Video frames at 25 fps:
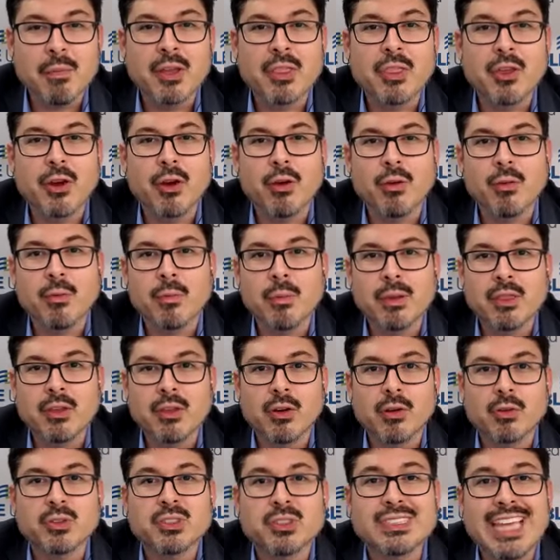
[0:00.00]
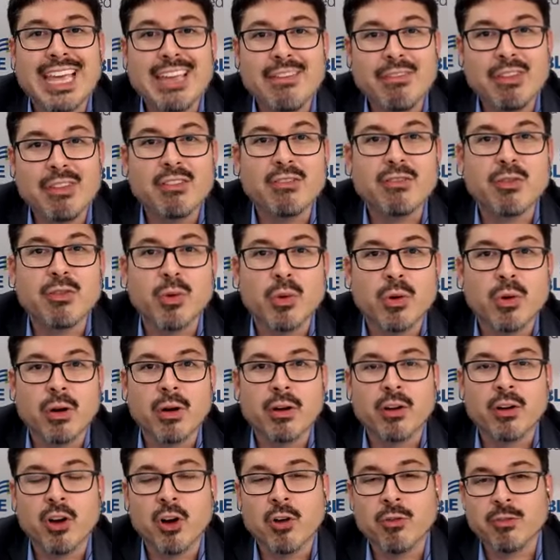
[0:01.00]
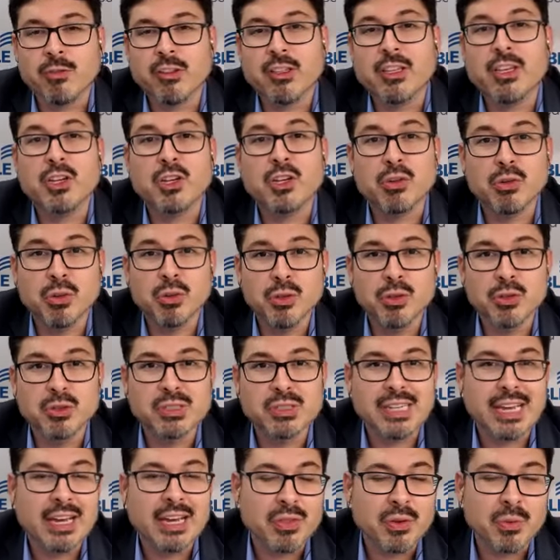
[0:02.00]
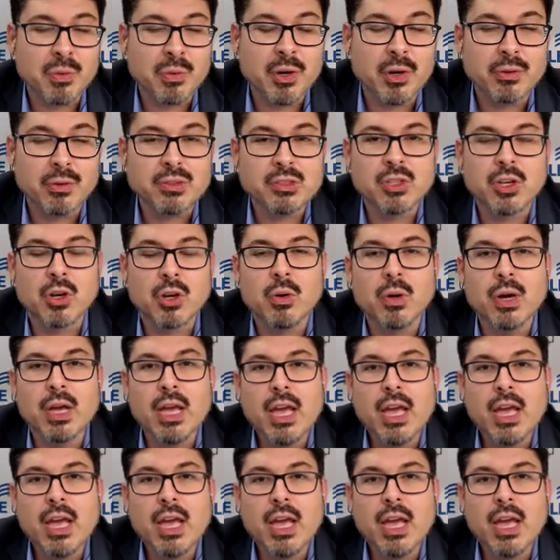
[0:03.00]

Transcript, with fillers: but they're but they're saving for hopefully a cruise down the road. So